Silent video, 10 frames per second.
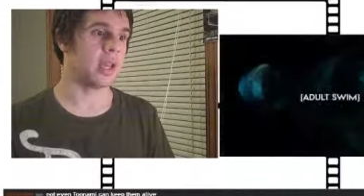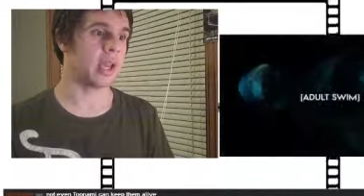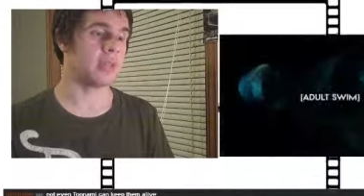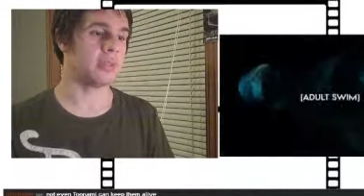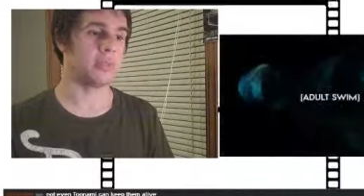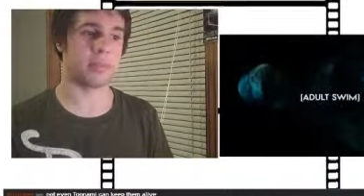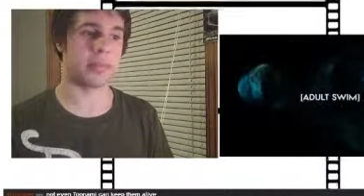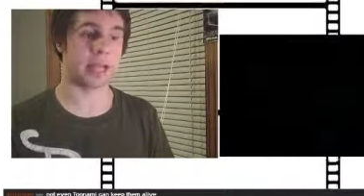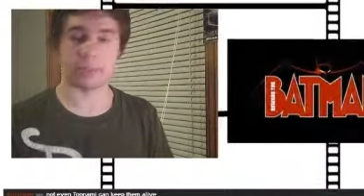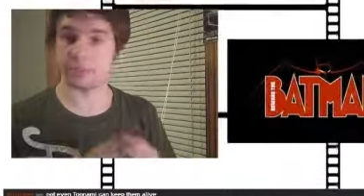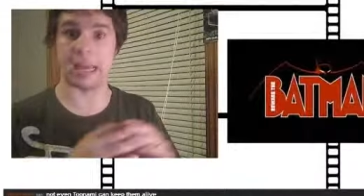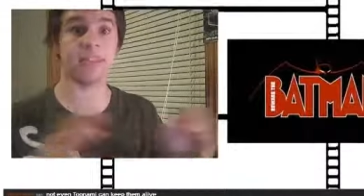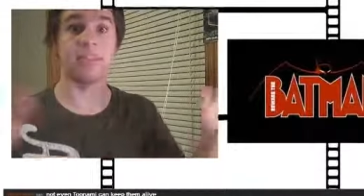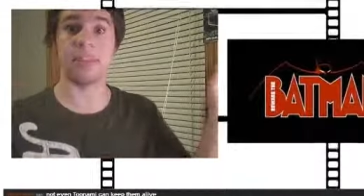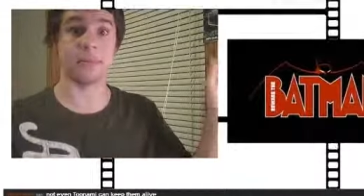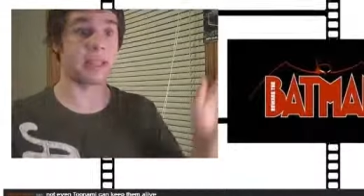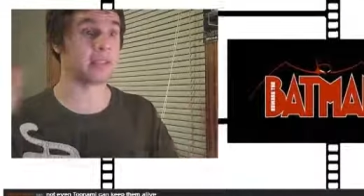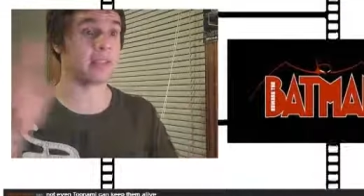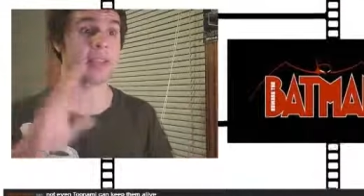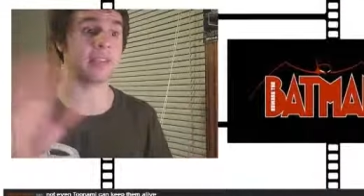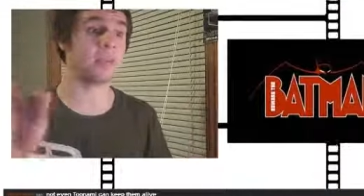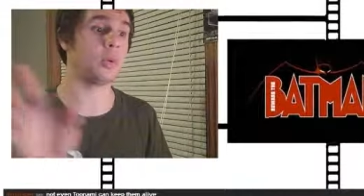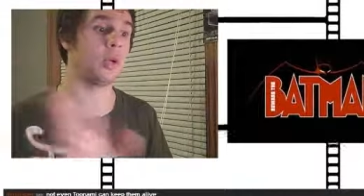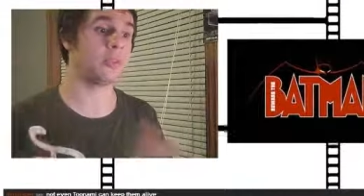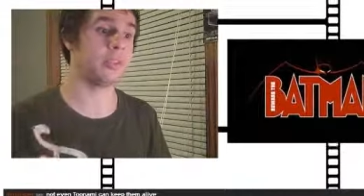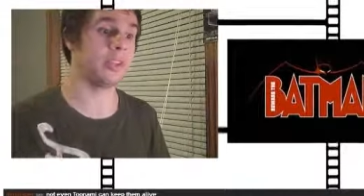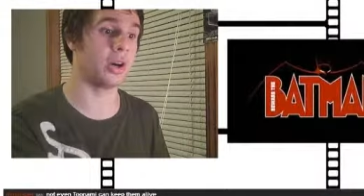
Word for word: And that that's it. That's the last time you'll ever see